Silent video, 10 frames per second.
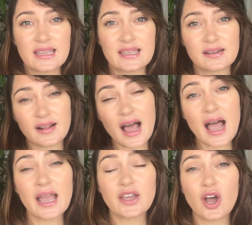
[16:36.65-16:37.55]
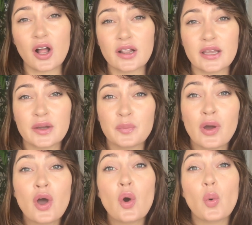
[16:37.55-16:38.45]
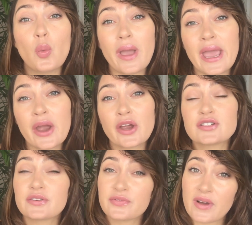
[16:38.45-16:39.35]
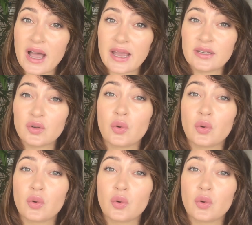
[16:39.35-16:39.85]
the little I column where to find